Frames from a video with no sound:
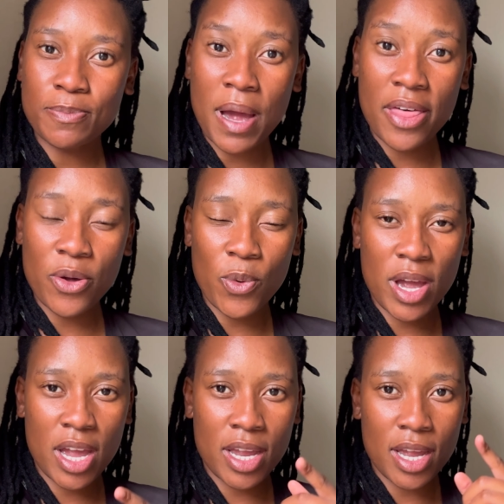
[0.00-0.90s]
By the
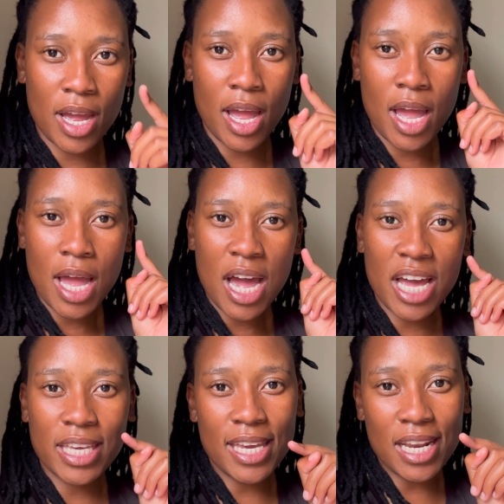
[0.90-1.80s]
way,
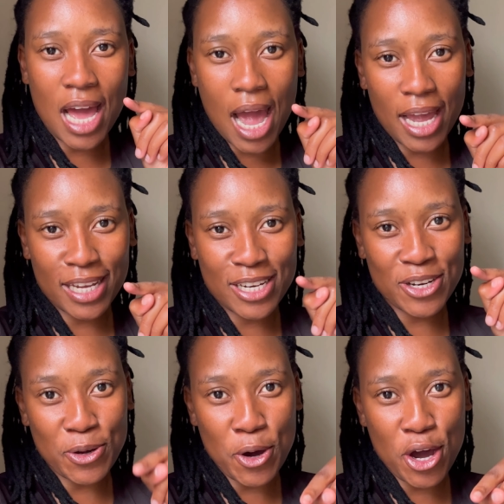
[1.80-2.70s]
Akila, I
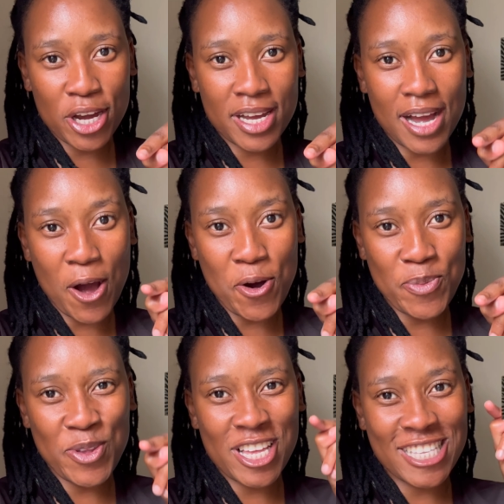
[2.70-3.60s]
can cook. I
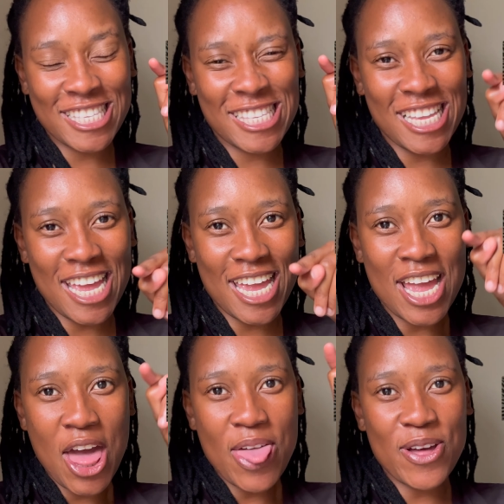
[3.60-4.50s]
hope you can see
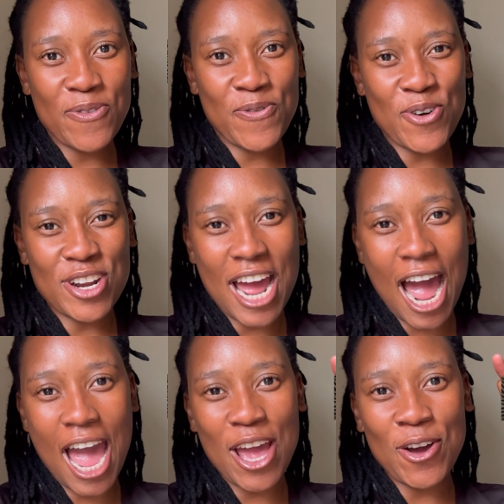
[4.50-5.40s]
the food
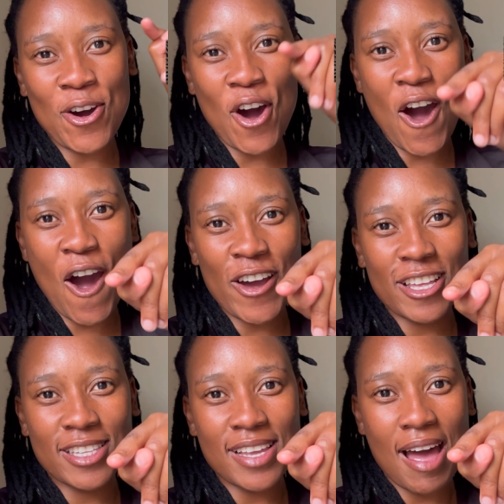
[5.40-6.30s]
I cooked.